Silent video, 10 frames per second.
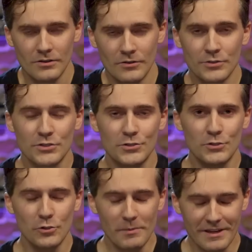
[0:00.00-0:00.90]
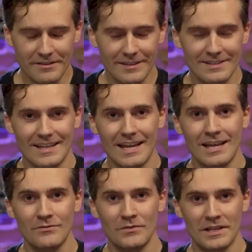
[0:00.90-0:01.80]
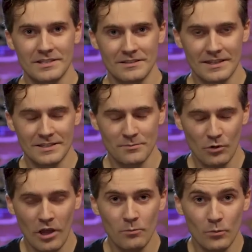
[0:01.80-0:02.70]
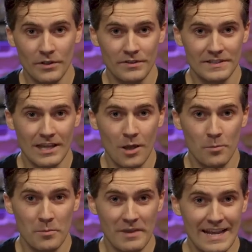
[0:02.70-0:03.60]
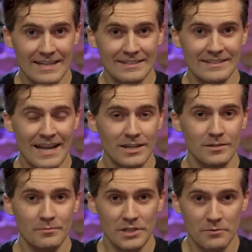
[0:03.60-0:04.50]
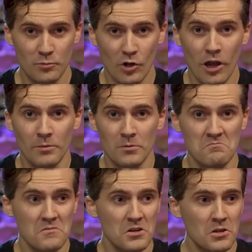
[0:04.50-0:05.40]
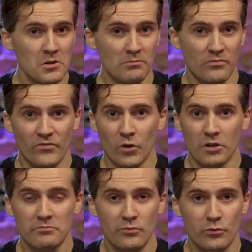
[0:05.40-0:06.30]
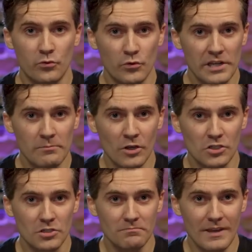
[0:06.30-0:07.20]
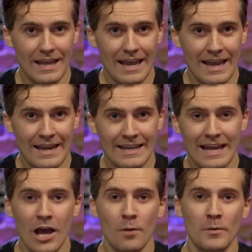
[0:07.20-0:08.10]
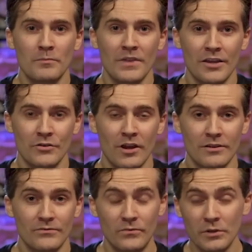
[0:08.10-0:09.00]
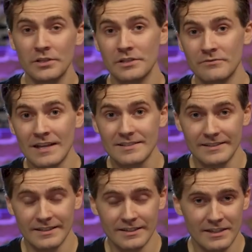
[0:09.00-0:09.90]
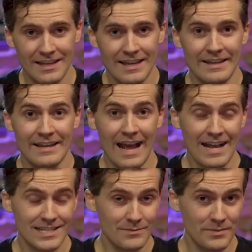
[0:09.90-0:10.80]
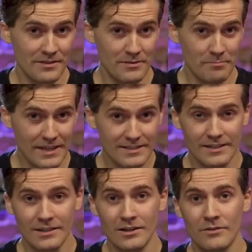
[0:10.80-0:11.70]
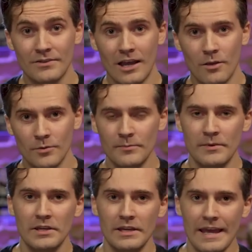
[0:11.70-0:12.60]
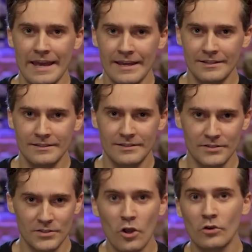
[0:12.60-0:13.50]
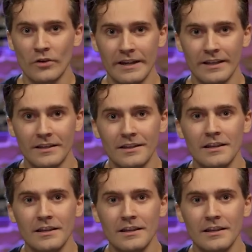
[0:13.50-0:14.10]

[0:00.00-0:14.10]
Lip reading: There's two main things I have that's a problem with this album, and that can be a problem for pretty much any album that you're not fully invested in, and that has to be the mixing of the album and the songwriting.